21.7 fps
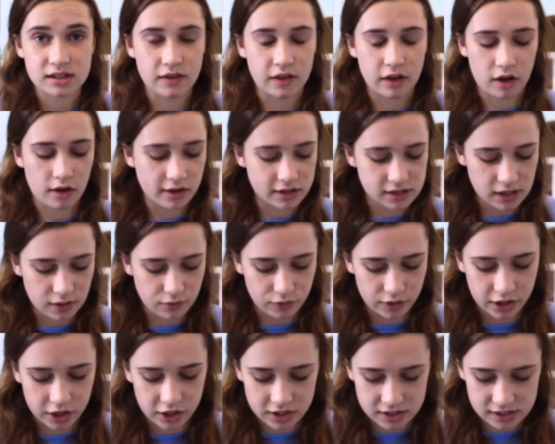and they always have
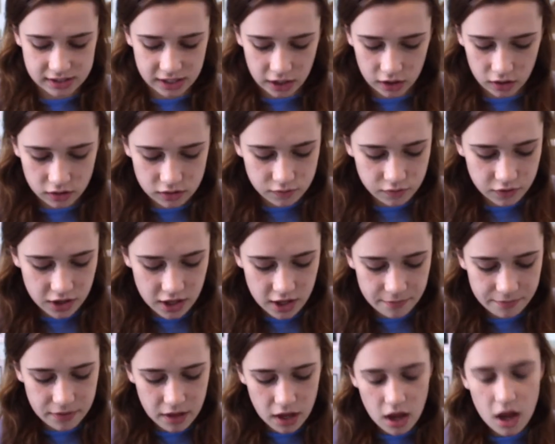really good sales for
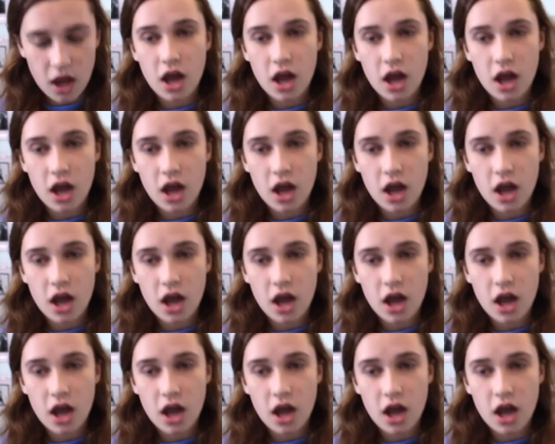them.